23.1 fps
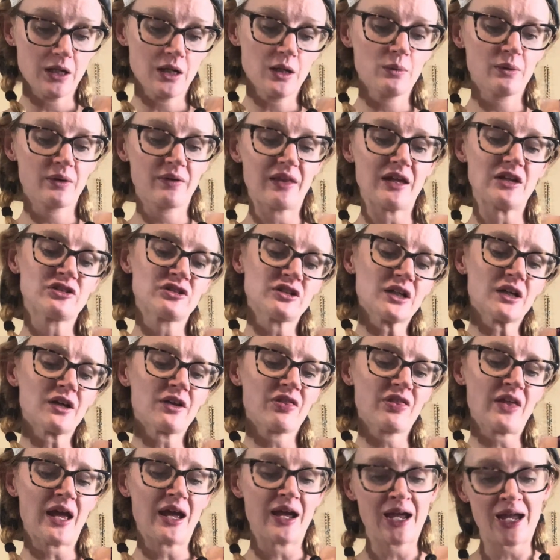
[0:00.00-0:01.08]
When they shook
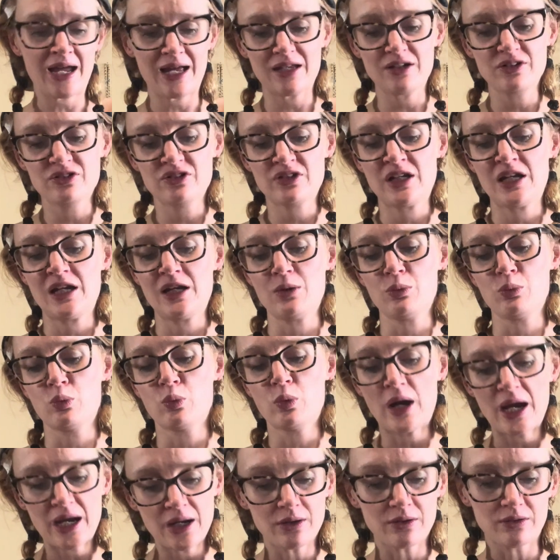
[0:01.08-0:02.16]
their heads, he
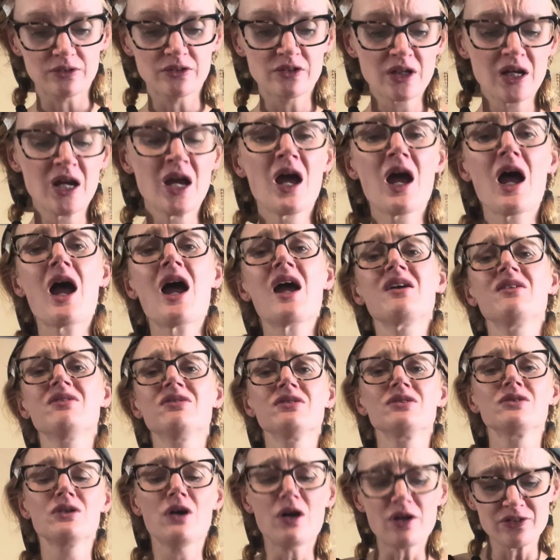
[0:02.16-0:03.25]
wailed, I've
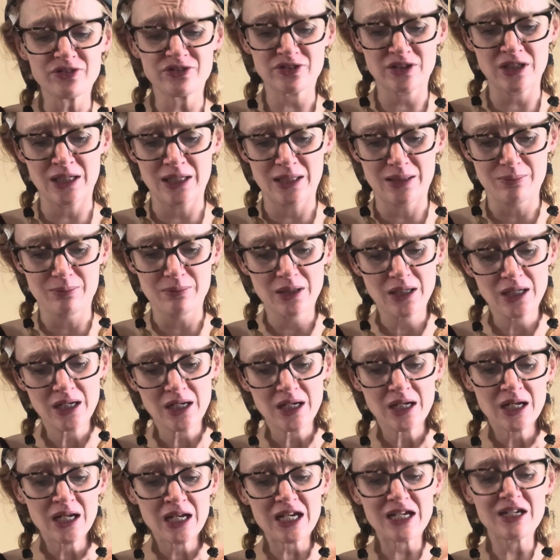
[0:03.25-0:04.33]
lost him.
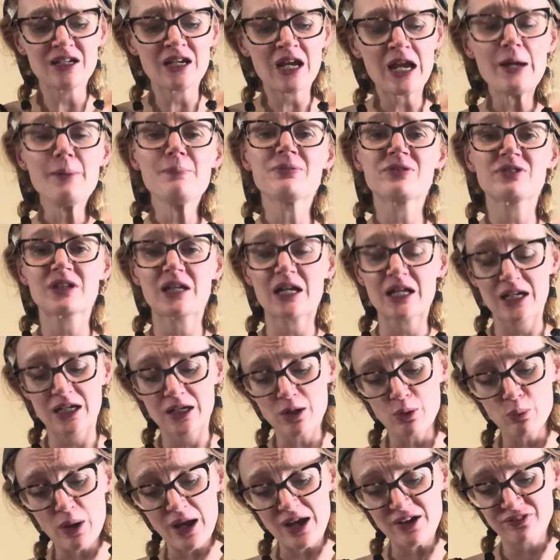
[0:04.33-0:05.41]
He keeps getting
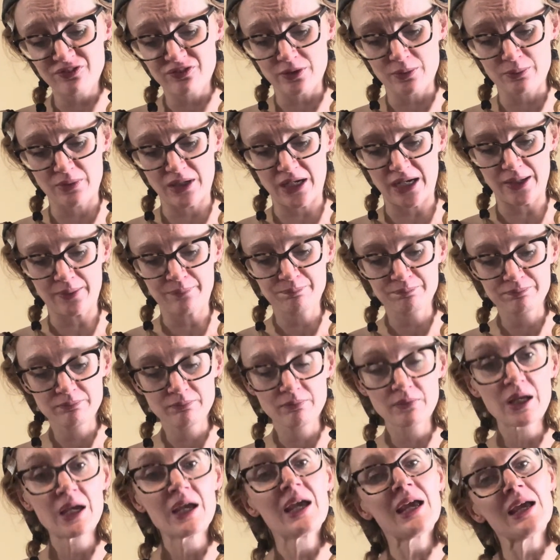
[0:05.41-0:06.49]
away from me.
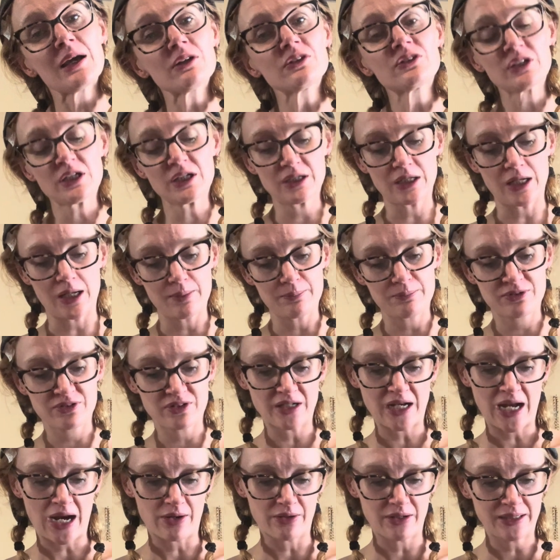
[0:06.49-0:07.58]
He'll turn up, said
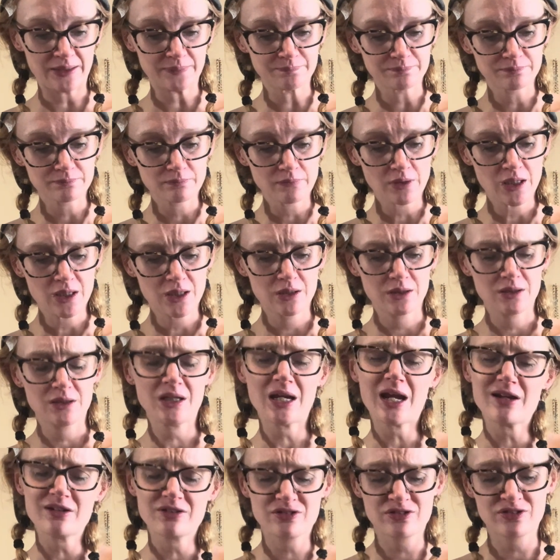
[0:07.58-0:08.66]
Harry.
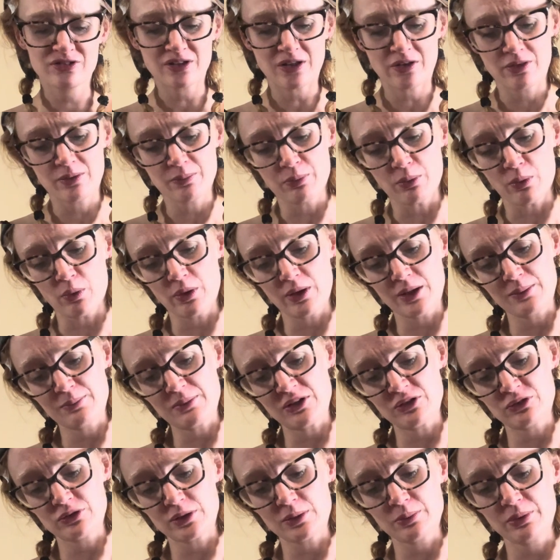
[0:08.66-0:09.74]
Yes, said the boy
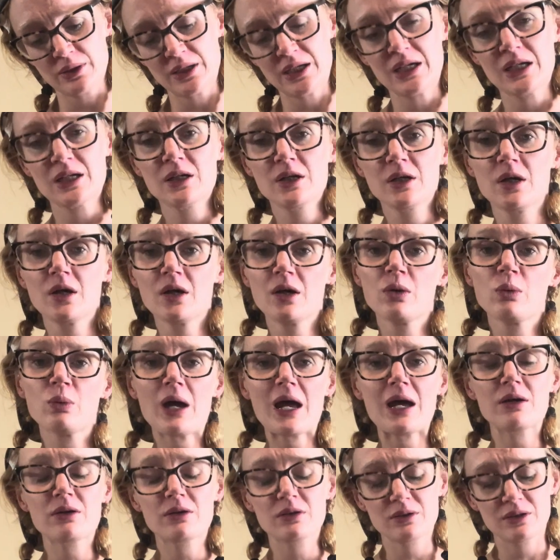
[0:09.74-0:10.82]
miserably.
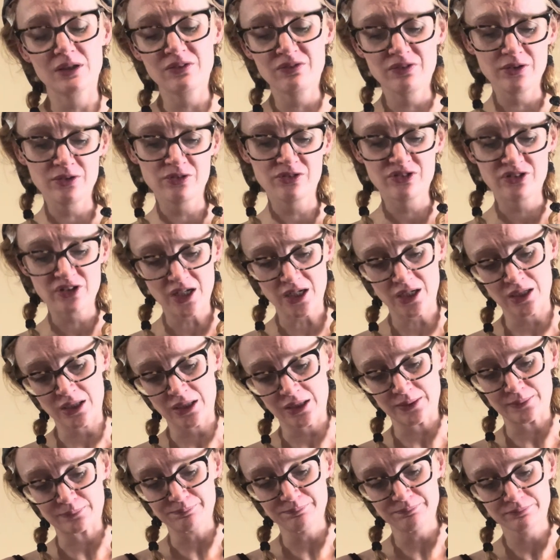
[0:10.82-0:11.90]
Well, if you see
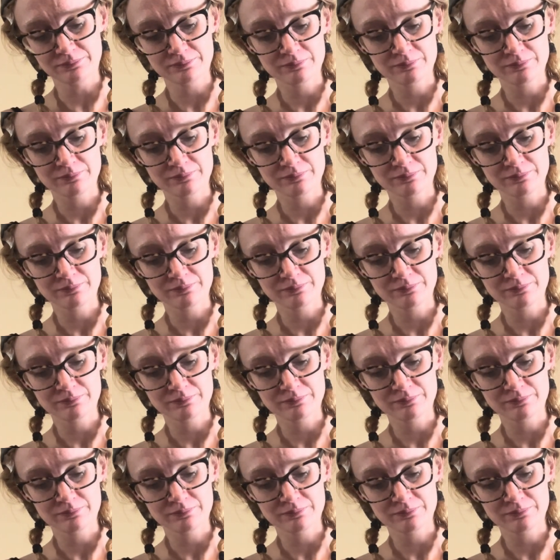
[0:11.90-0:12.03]
him.